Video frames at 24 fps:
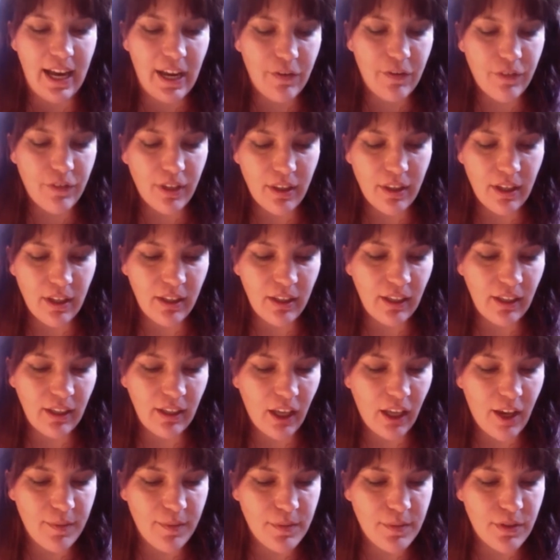everything
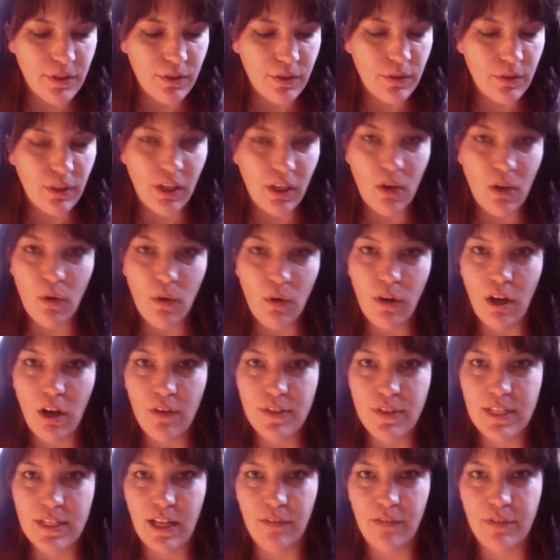that comes through the yoga of
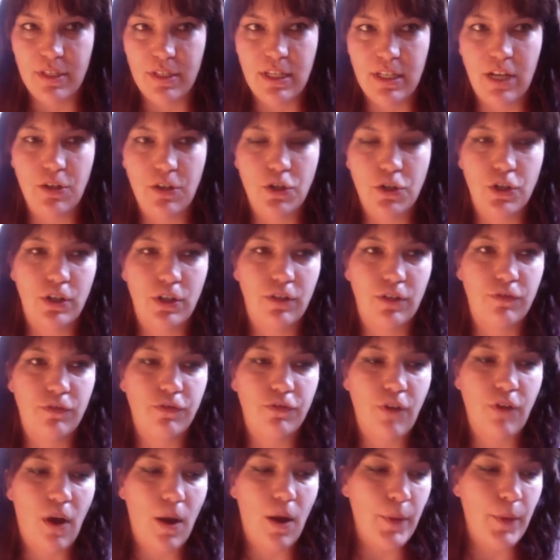self-ascension
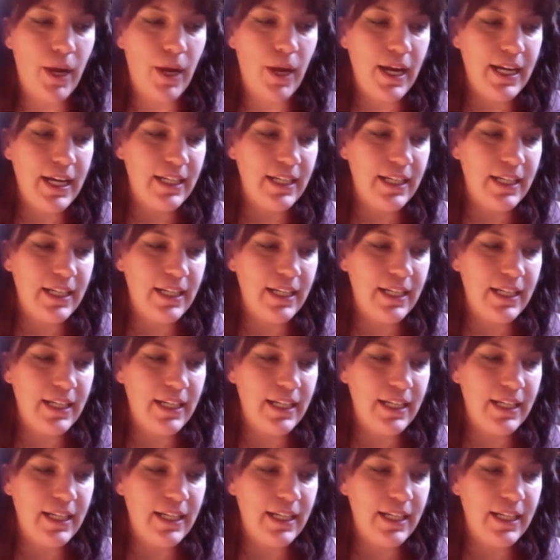from